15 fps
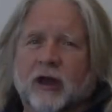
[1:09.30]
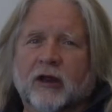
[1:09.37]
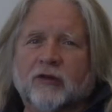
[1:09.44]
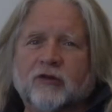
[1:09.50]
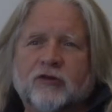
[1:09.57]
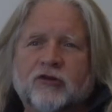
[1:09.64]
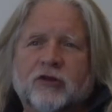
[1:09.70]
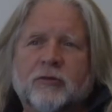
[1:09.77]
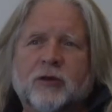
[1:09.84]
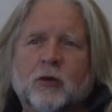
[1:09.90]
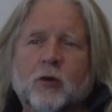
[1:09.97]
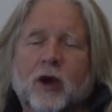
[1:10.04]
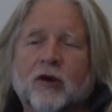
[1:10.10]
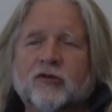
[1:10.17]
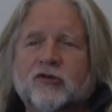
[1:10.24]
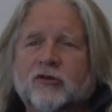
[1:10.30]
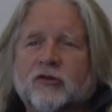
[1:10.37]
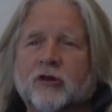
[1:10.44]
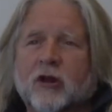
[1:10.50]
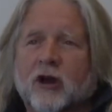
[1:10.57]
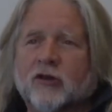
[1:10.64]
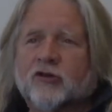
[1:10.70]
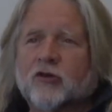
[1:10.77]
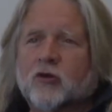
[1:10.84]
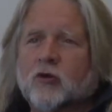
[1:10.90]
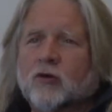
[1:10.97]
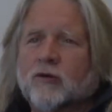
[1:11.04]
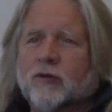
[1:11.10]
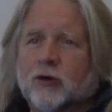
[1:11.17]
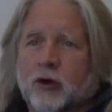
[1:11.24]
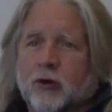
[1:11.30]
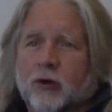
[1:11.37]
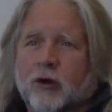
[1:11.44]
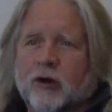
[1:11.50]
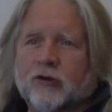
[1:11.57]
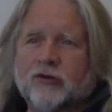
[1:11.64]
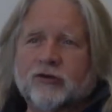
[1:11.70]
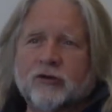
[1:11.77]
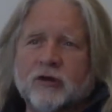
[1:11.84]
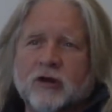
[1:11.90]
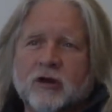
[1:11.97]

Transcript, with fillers: at C B West High School for girls.